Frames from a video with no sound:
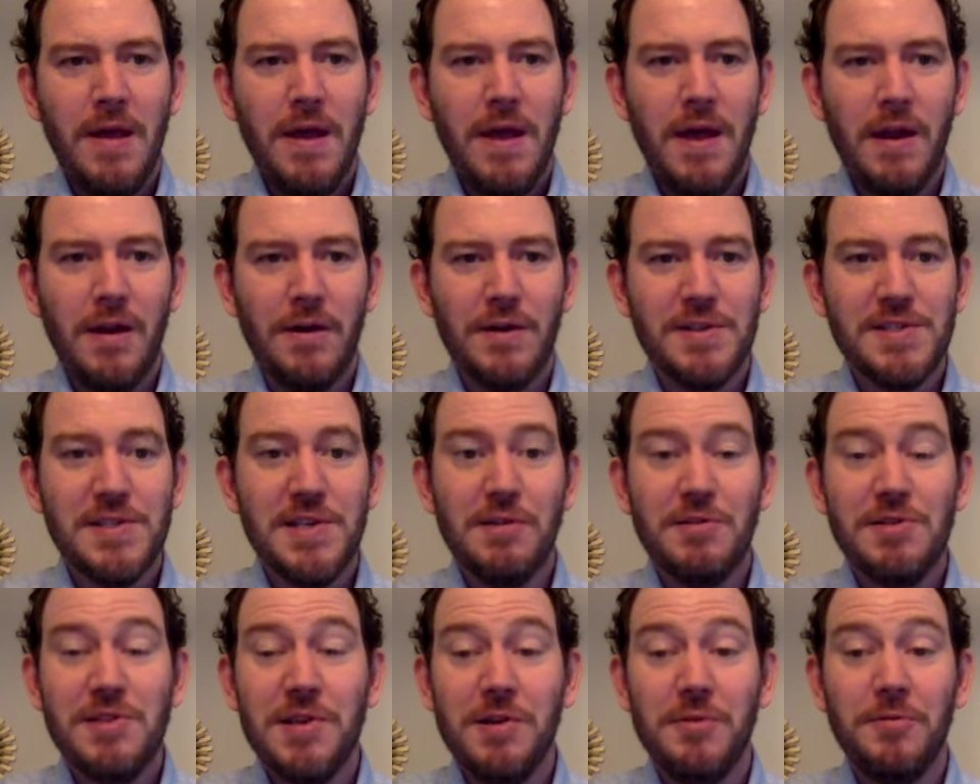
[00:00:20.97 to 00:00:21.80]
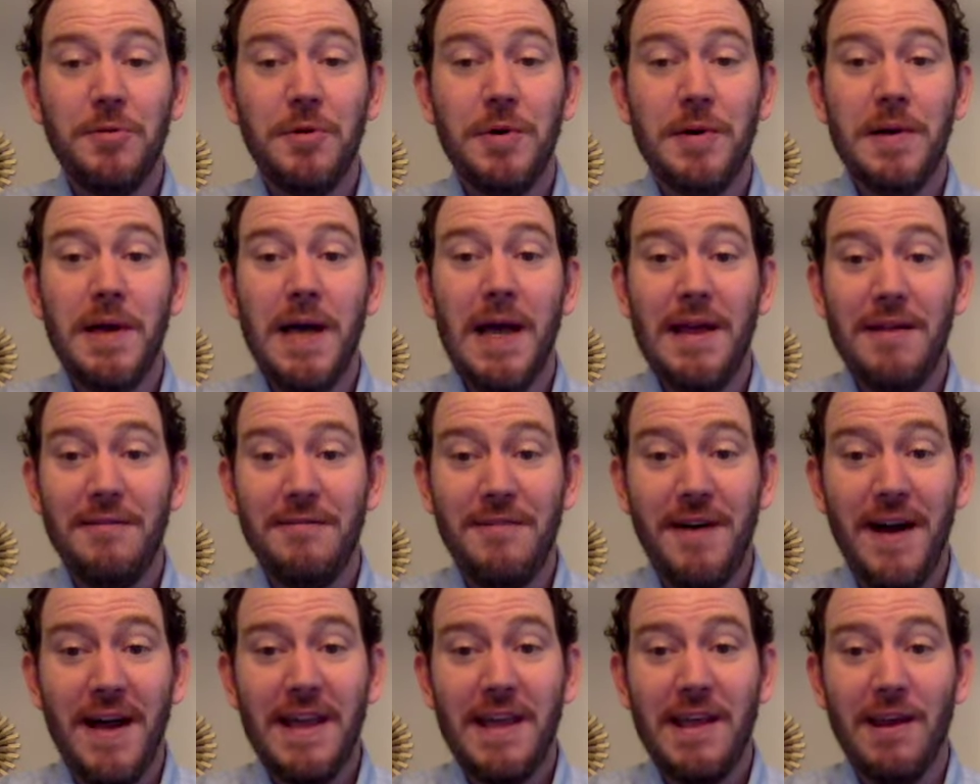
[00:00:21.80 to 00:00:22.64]
and also to
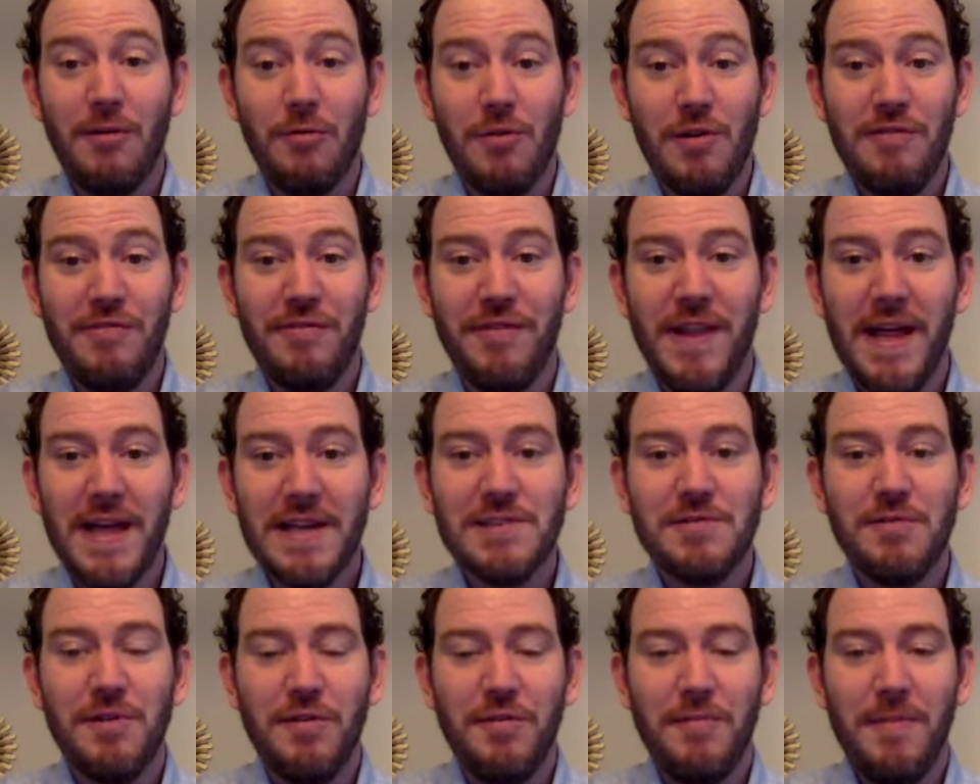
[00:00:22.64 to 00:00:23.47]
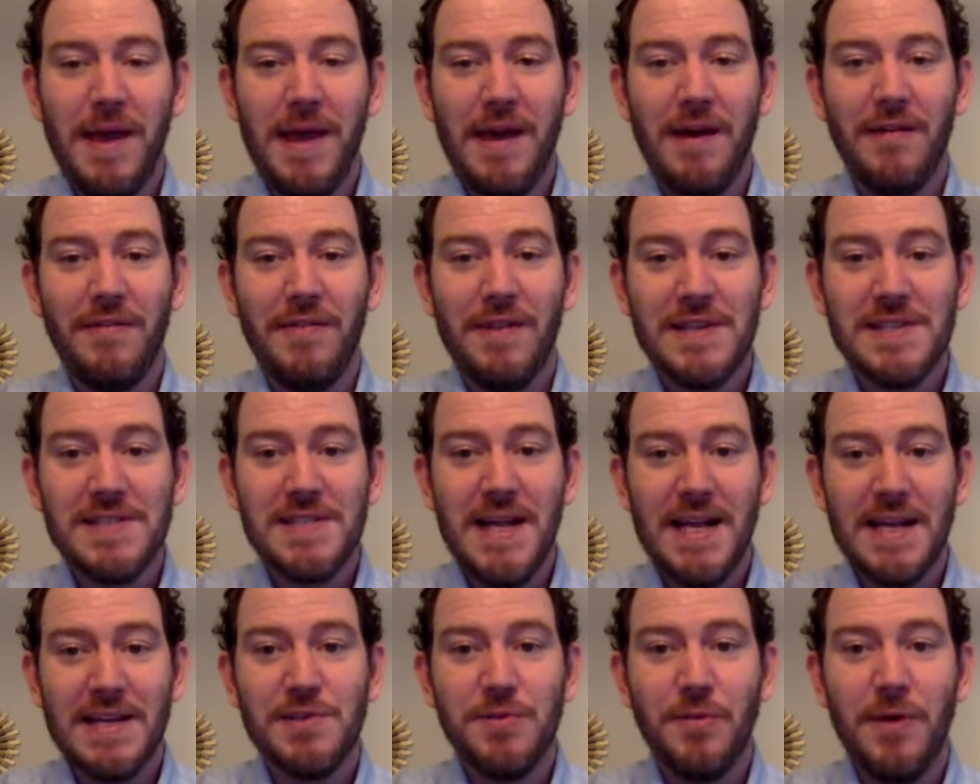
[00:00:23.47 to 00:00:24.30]
invite you to reflect with me on this
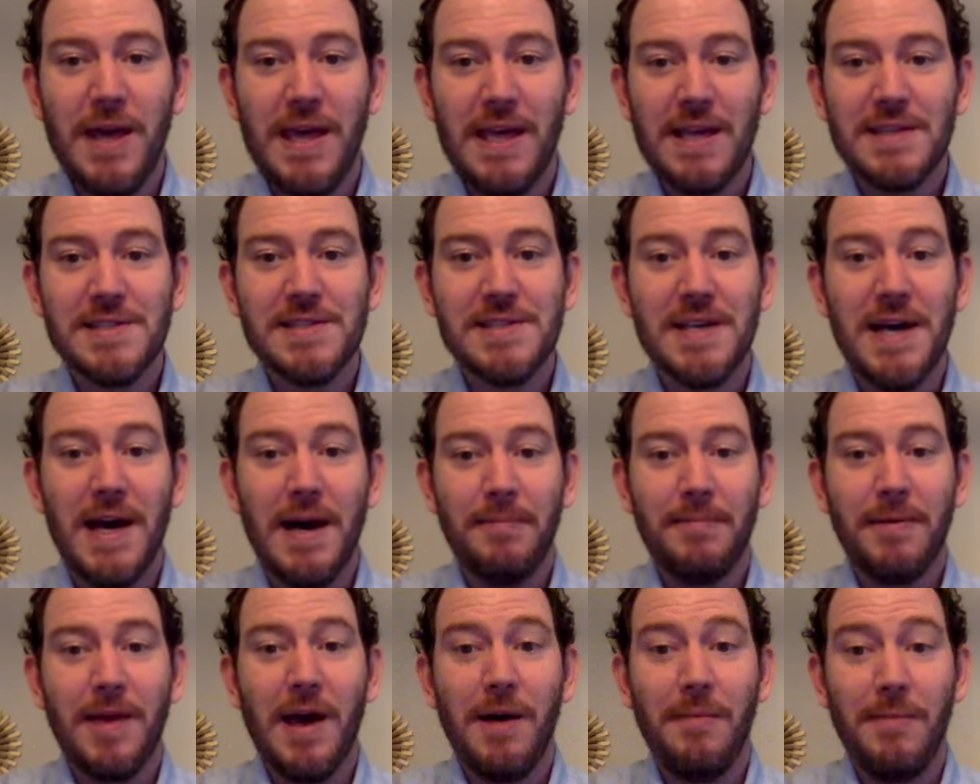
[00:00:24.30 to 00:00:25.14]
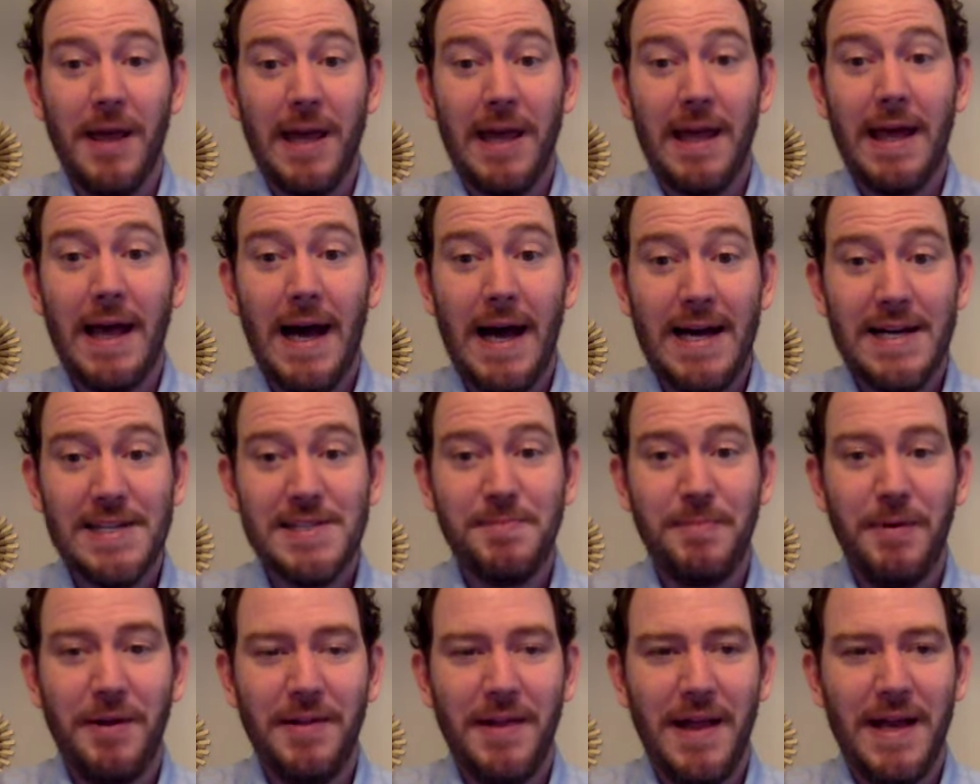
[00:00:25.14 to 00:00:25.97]
next week's upcoming
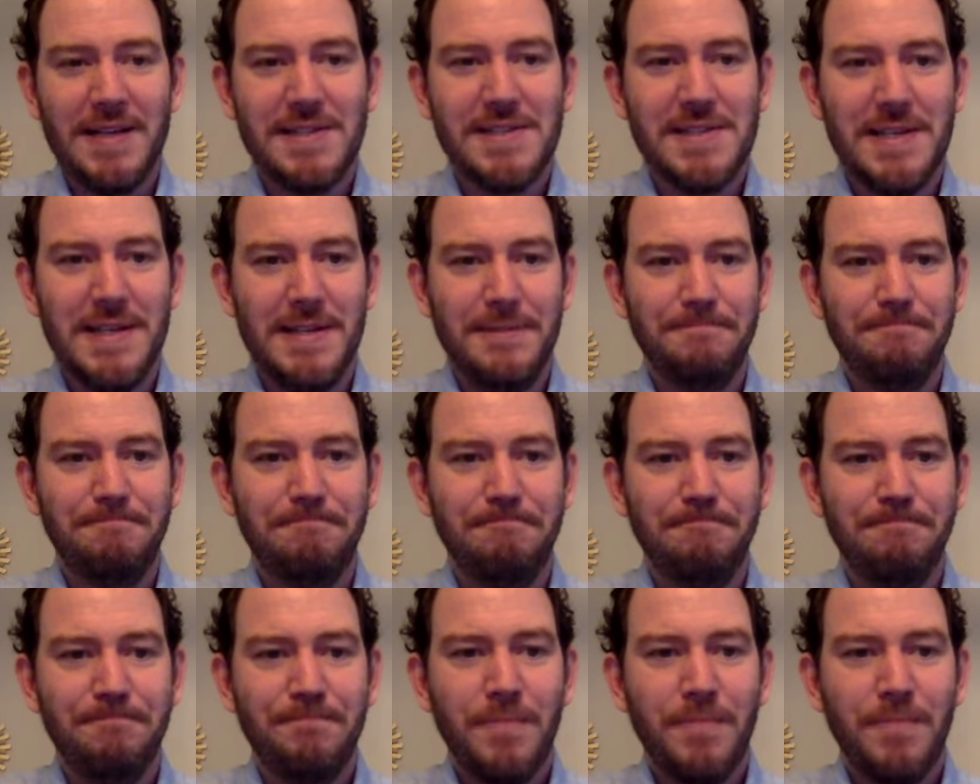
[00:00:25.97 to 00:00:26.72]
gospel lesson.